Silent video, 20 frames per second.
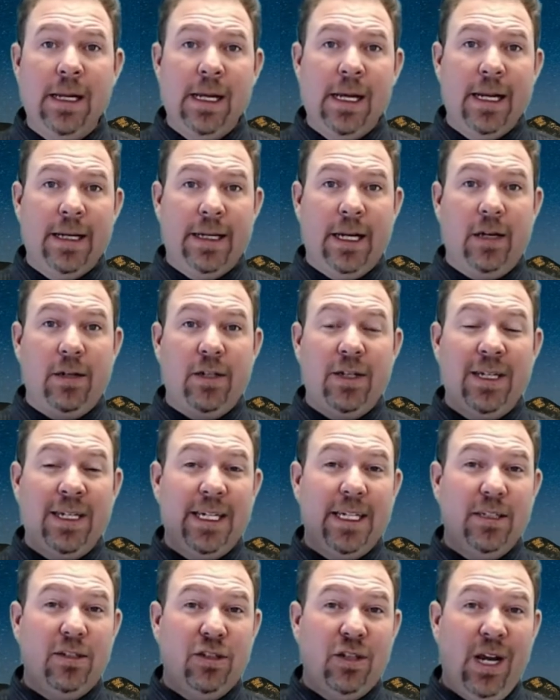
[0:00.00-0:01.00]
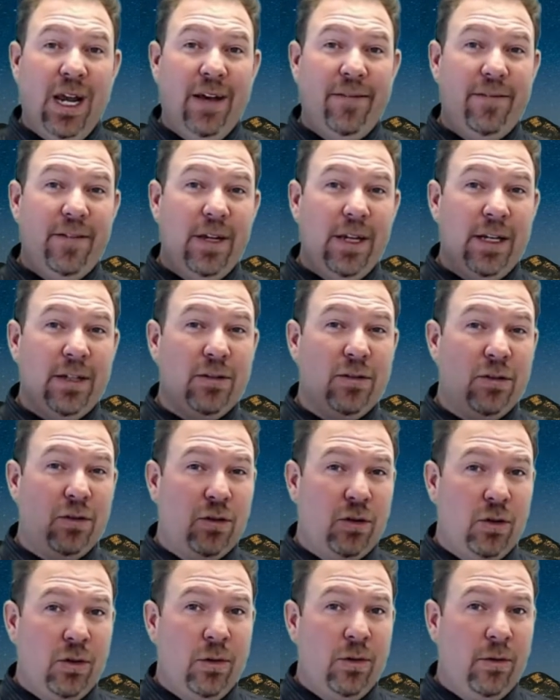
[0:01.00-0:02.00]
Now, you can get Chappa in
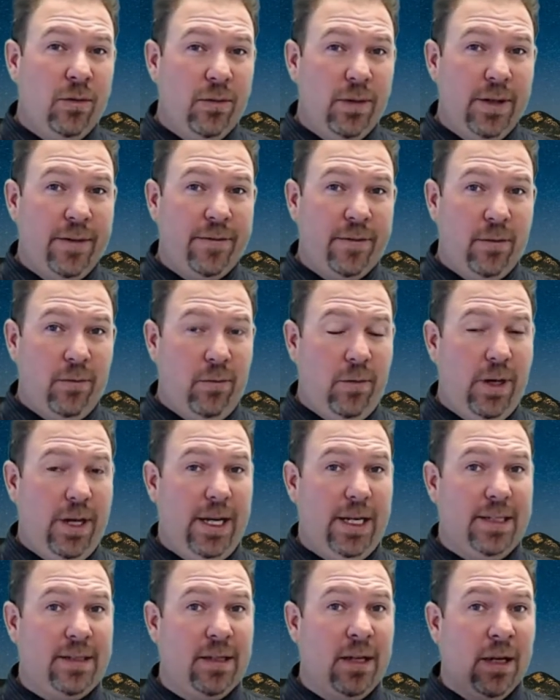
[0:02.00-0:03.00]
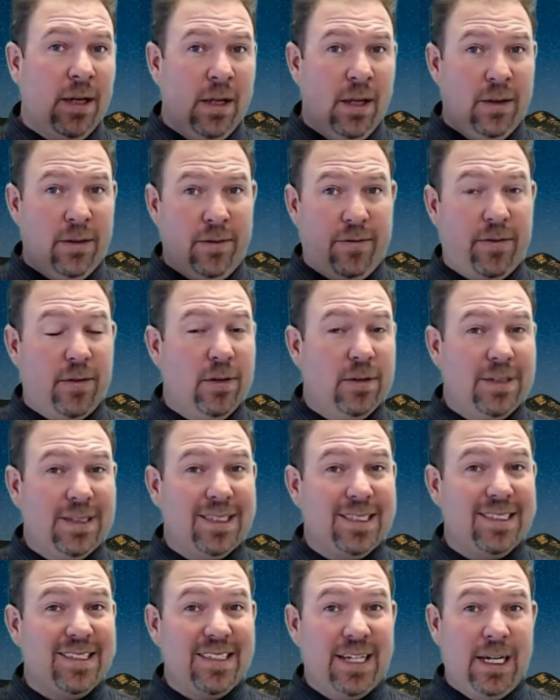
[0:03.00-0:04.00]
two different ways. The first
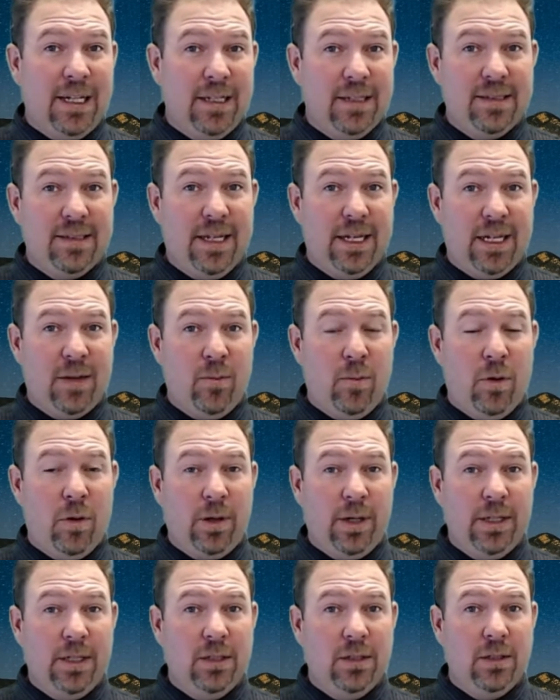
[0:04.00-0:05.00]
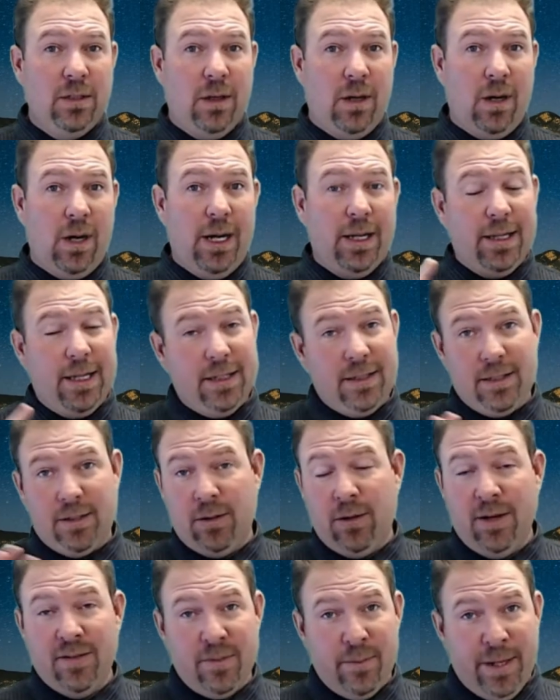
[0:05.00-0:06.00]
is a silent second mortgage, all right, that you
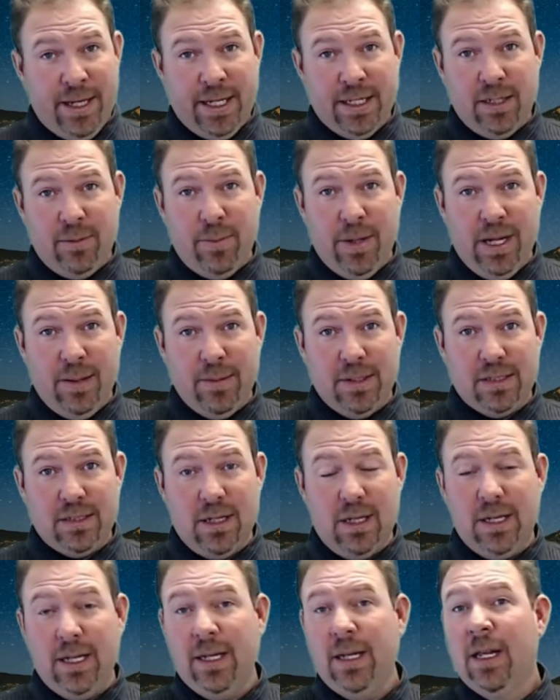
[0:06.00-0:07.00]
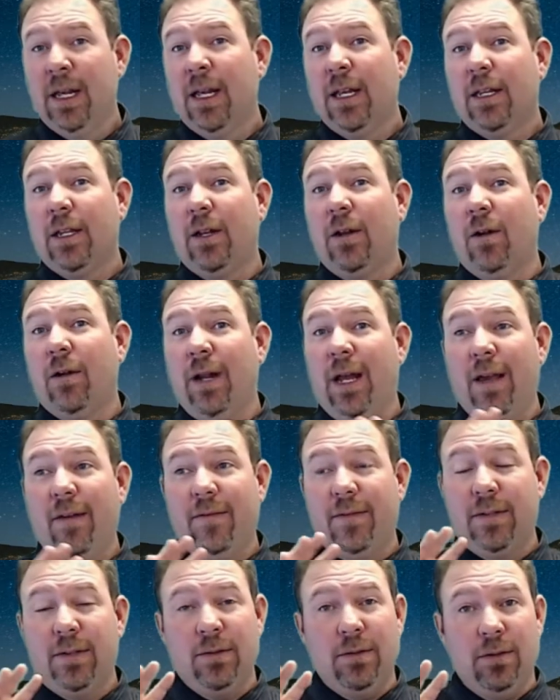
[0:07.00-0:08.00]
don't have to make any payments on it. You don't
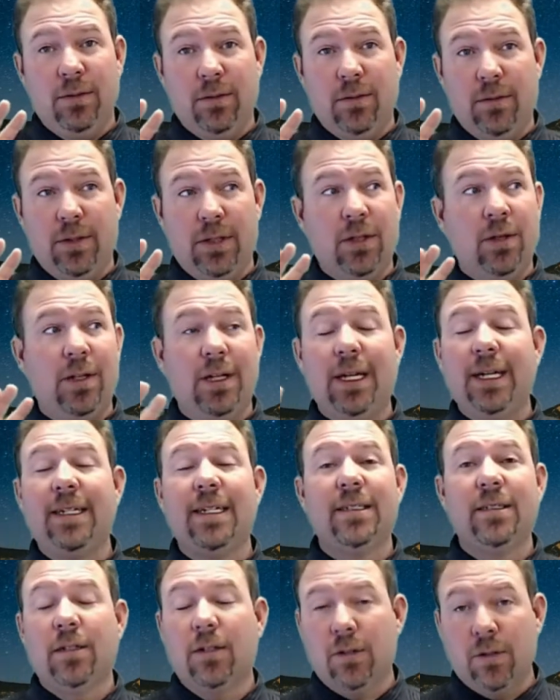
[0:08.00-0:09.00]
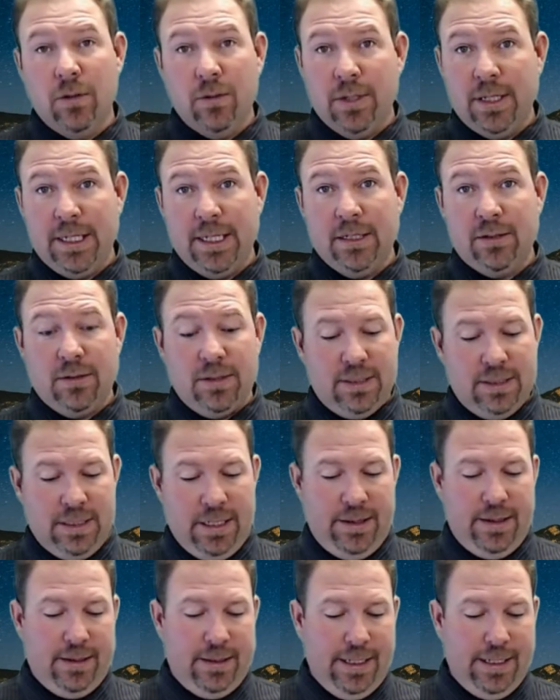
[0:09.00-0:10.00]
have to, it doesn't accrue any interest,
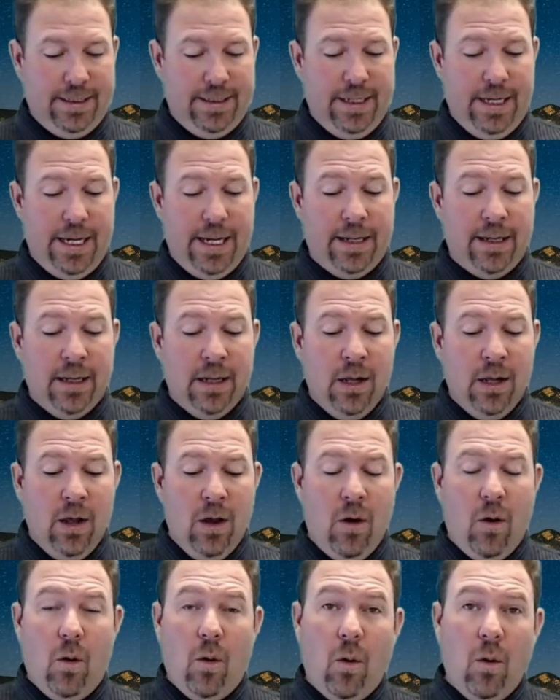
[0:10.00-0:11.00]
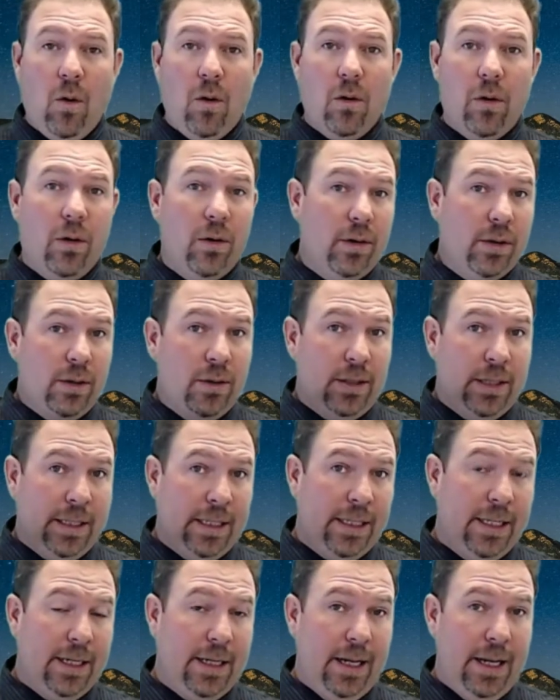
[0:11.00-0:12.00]
nothing like that. Or you can
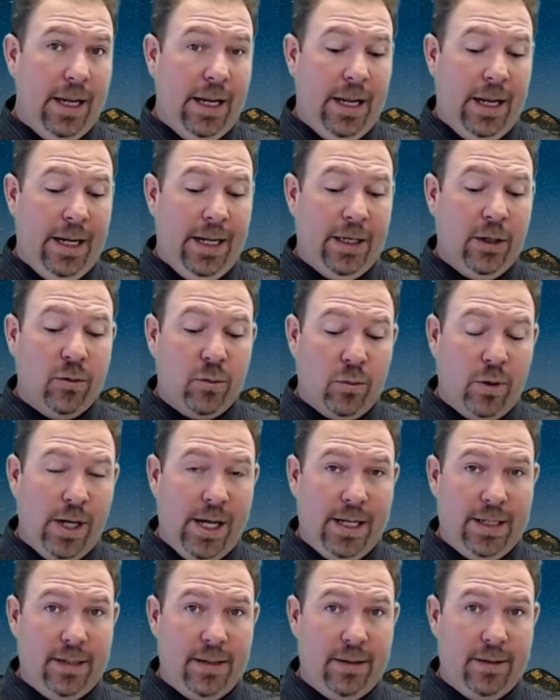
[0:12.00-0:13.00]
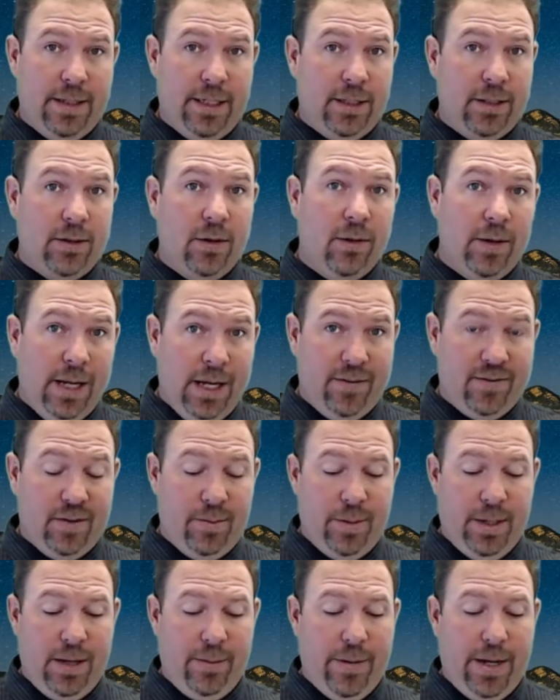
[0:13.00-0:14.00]
get a grant that you don't have to
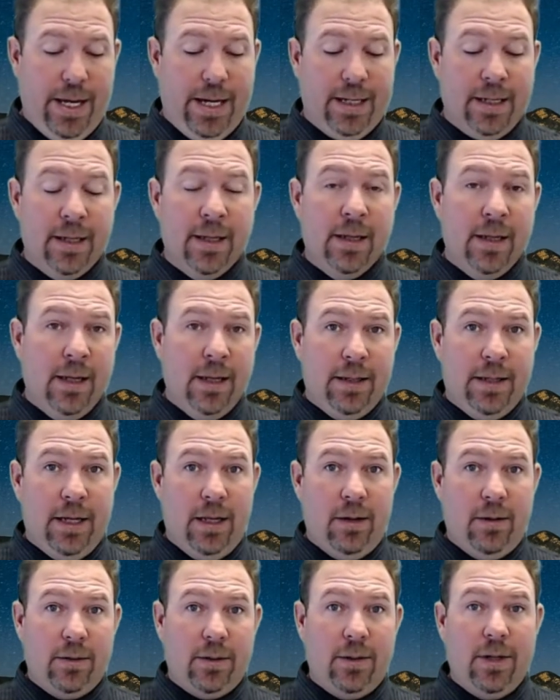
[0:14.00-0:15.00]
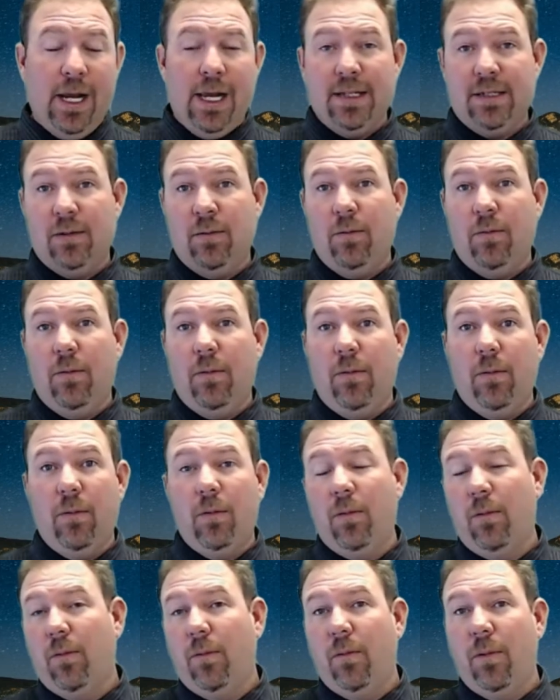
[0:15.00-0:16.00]
pay back. Now, you're asking,
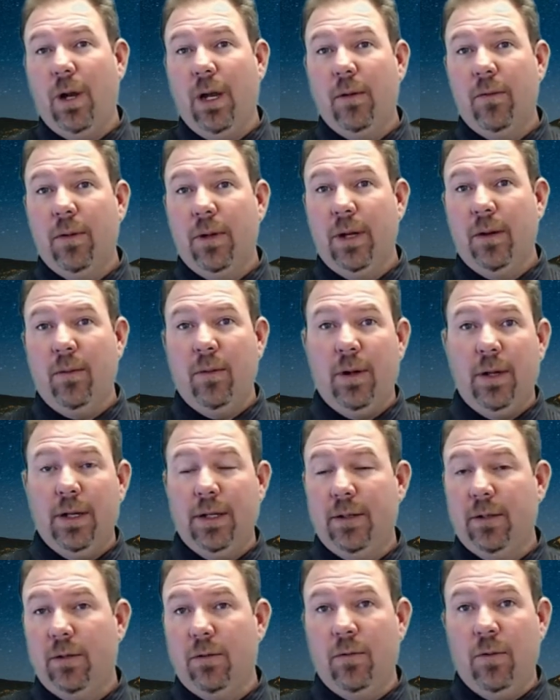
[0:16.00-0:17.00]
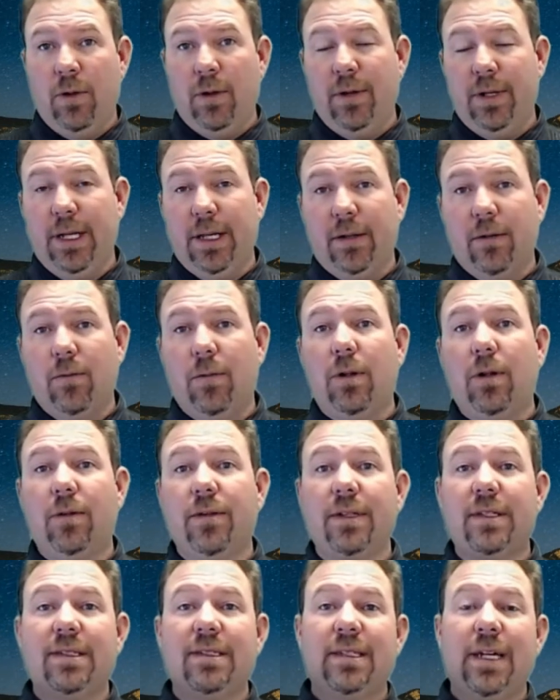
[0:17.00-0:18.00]
well, why would I want to do one or the other? Well,
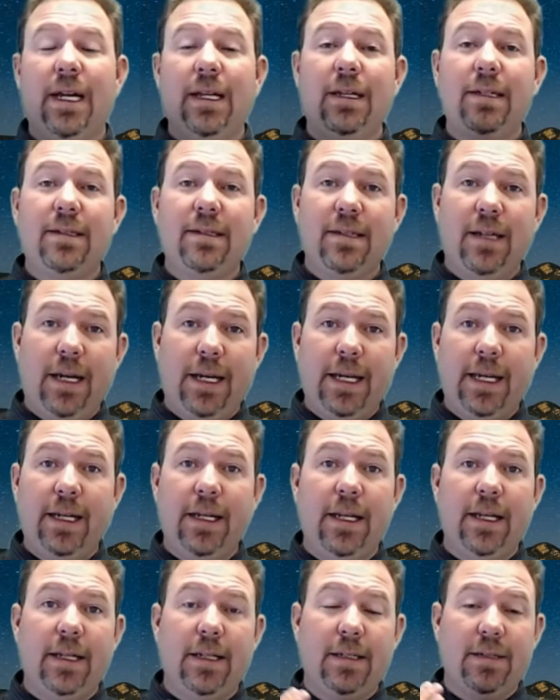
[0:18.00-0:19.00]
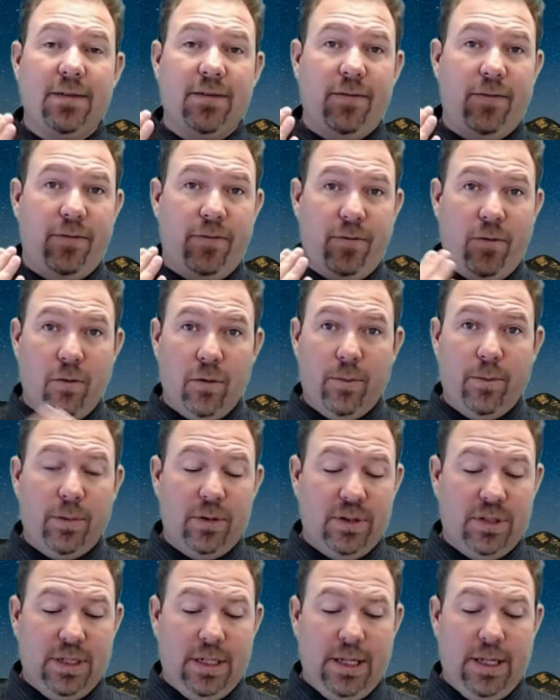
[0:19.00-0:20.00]
the silent second is
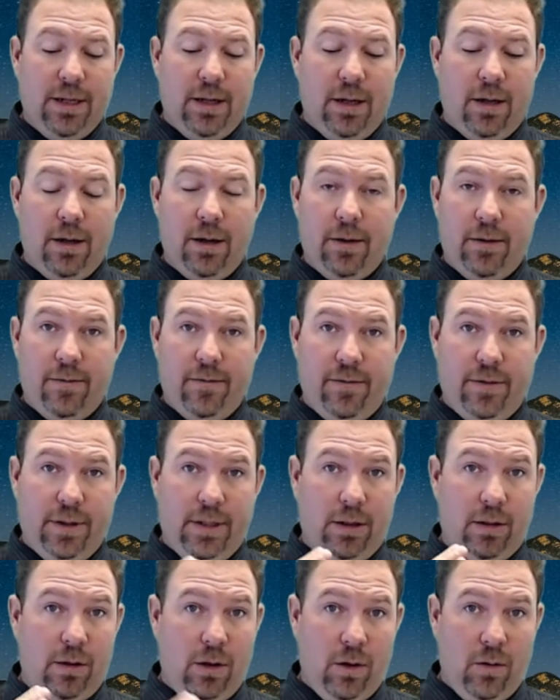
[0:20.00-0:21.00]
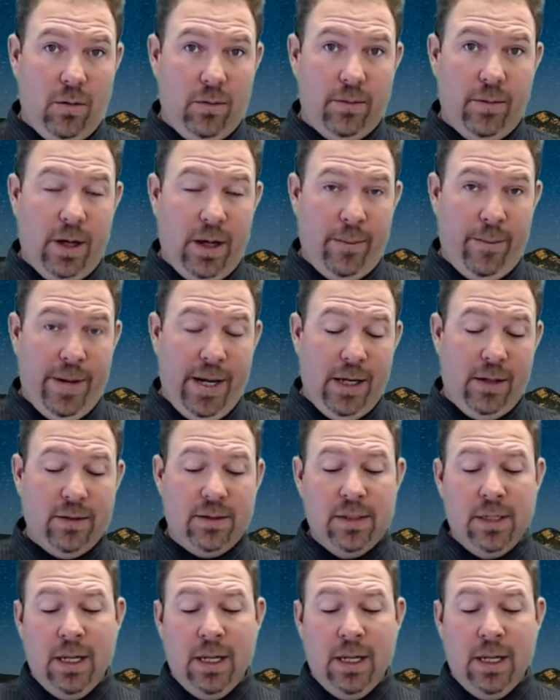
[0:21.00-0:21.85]
4% of the loan amount,